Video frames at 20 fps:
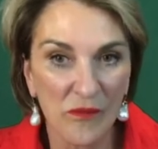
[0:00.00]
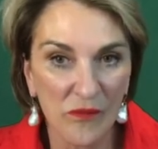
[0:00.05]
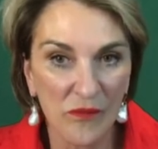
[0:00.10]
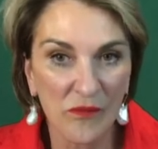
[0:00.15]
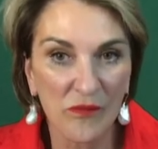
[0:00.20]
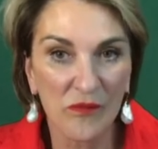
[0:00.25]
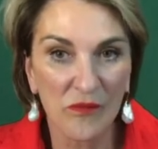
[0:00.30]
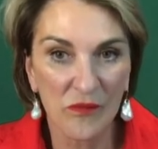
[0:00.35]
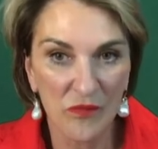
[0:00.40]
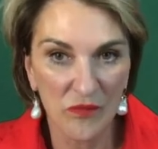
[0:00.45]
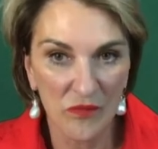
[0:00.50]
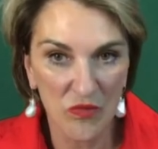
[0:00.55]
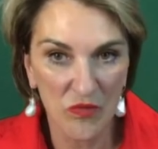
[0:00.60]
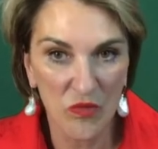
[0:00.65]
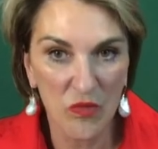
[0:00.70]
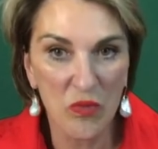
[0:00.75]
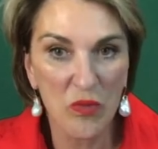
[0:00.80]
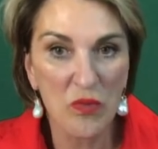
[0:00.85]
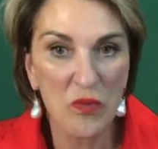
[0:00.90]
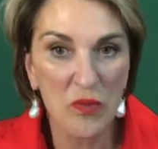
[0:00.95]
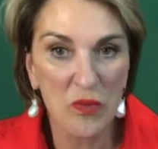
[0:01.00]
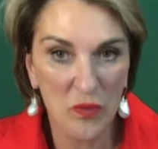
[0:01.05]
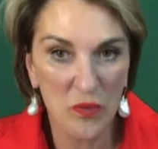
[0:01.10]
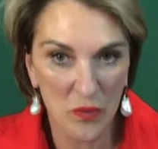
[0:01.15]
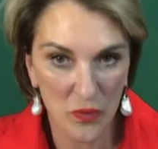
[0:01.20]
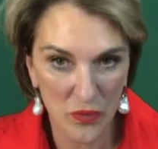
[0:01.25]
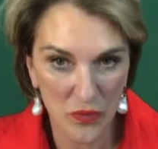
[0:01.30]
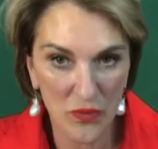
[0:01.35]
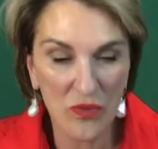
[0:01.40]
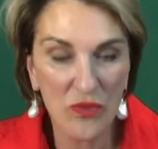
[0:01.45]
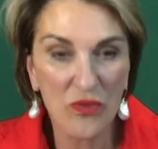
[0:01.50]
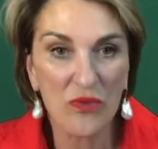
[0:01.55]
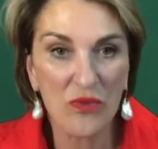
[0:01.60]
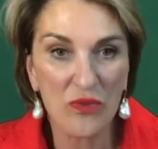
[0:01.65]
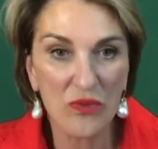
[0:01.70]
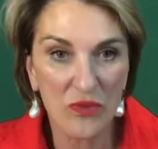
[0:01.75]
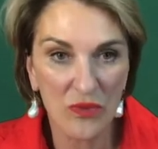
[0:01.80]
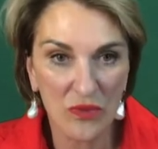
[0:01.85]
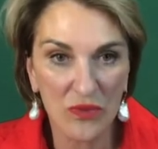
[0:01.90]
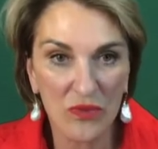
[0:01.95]

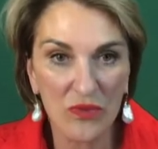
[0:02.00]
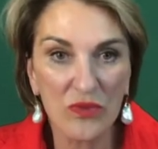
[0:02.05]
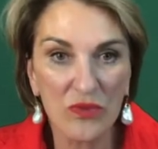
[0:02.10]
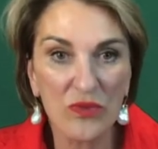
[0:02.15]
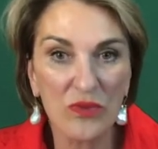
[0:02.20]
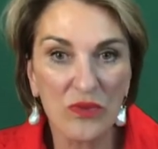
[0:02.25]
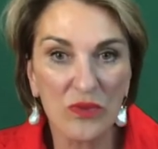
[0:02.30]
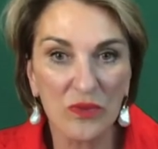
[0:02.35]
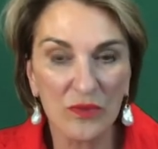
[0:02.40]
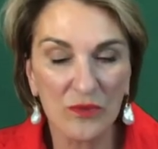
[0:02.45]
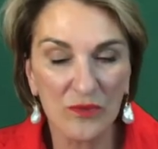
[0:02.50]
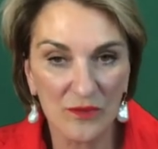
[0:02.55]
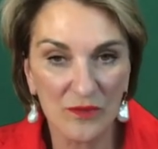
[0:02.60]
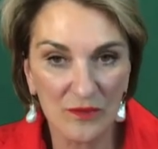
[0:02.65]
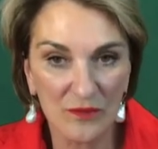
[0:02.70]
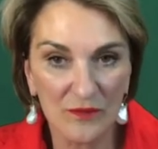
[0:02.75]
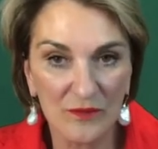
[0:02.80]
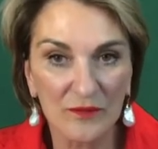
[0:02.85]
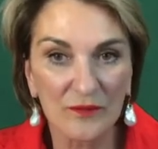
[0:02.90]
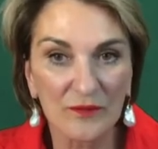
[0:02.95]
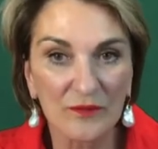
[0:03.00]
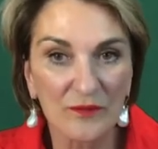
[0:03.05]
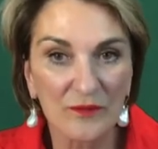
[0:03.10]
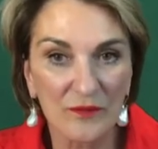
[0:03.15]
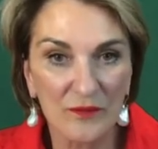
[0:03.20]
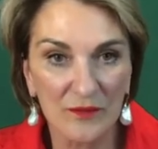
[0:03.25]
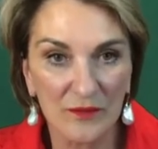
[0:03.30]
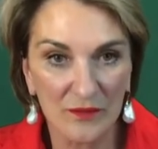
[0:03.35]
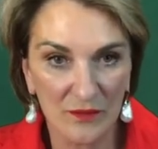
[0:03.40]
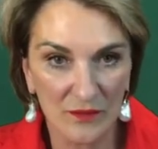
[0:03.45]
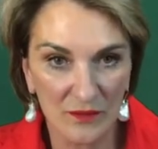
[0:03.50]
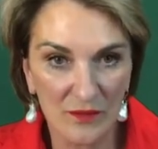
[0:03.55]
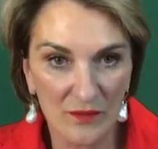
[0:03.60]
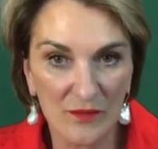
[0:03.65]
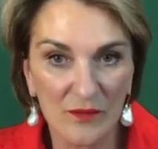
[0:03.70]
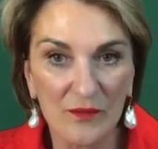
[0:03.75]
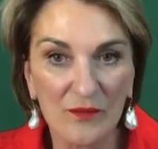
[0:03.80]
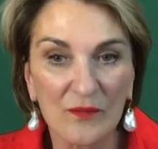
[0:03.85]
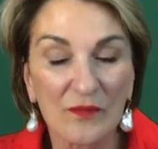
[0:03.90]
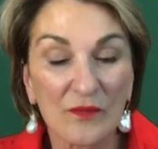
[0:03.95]

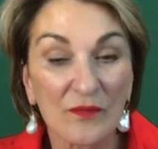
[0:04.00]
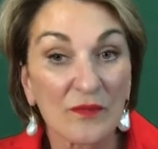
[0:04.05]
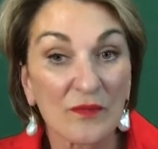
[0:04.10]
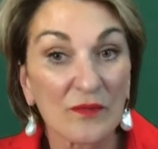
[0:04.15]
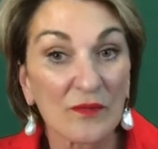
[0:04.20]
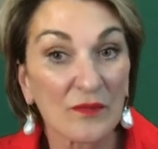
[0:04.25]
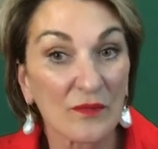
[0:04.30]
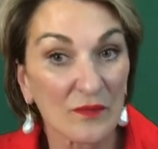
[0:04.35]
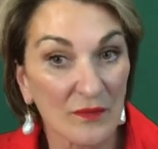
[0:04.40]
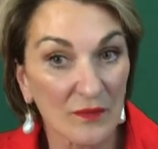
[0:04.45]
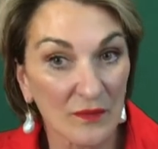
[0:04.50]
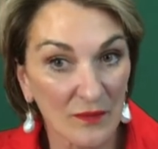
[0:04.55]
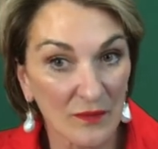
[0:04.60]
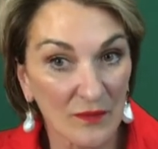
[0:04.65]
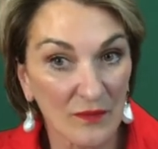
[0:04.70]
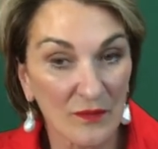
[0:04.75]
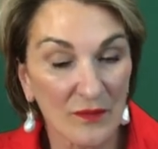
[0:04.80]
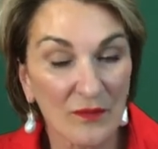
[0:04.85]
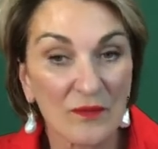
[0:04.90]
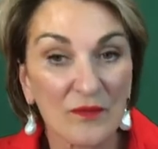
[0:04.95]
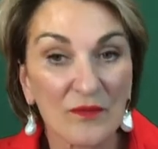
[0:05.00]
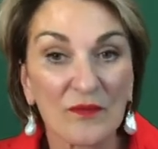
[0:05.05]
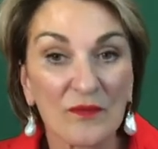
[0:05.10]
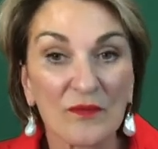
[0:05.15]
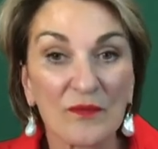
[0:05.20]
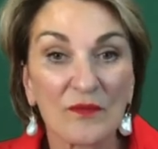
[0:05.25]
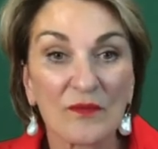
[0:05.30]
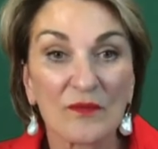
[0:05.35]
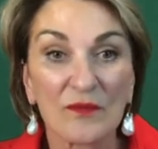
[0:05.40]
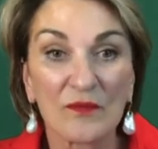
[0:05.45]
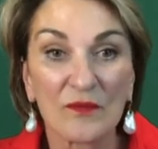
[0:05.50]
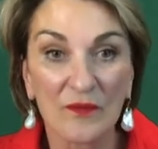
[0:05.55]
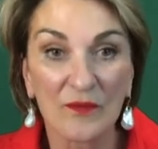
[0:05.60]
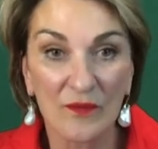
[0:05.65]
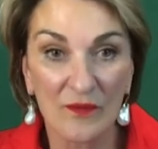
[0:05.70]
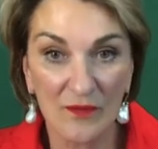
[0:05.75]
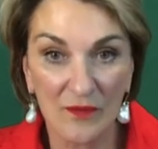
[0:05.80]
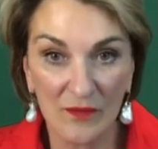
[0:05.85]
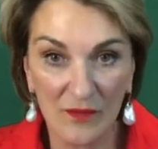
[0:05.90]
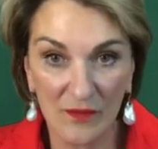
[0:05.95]

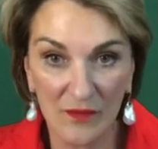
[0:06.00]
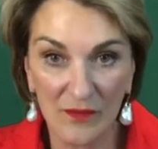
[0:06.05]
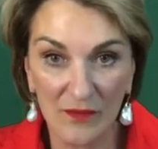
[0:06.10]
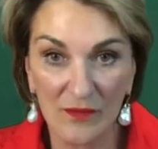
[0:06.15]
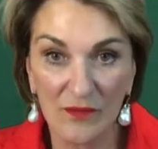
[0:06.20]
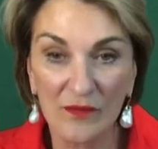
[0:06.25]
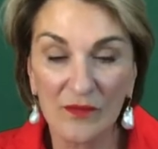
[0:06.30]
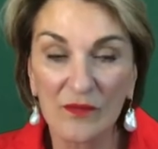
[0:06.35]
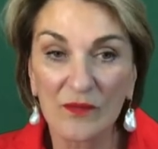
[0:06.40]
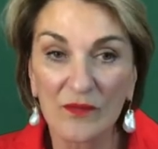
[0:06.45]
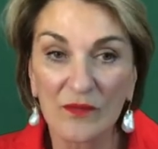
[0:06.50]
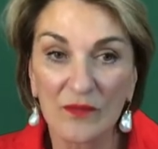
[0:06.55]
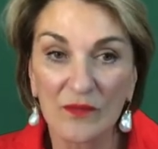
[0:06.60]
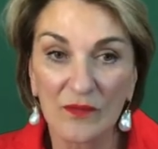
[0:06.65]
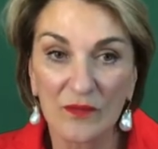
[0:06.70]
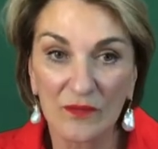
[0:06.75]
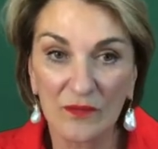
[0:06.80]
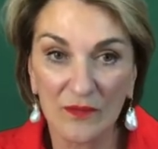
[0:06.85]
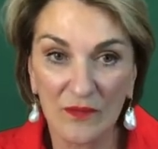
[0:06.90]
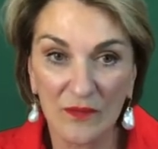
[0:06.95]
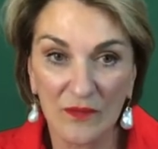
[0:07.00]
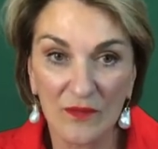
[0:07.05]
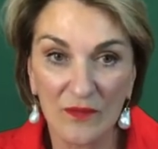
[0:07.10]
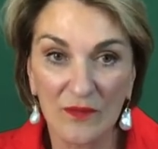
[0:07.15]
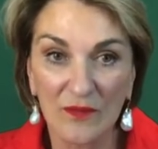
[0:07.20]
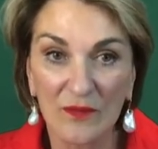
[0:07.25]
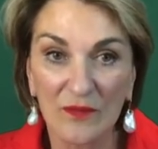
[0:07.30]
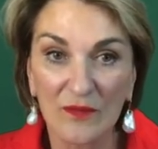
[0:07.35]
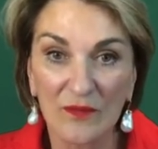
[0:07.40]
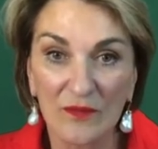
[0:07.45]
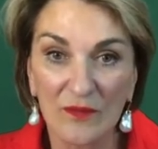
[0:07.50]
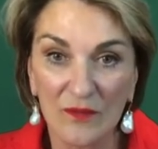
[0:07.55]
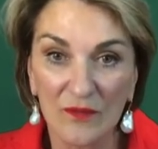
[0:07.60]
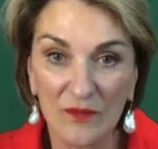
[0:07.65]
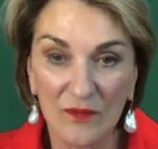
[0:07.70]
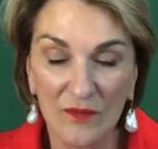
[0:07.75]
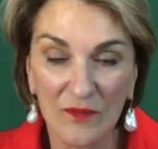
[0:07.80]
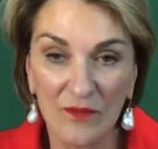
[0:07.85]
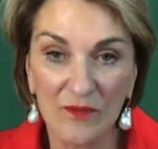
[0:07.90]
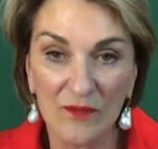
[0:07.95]
The person shown says nothing.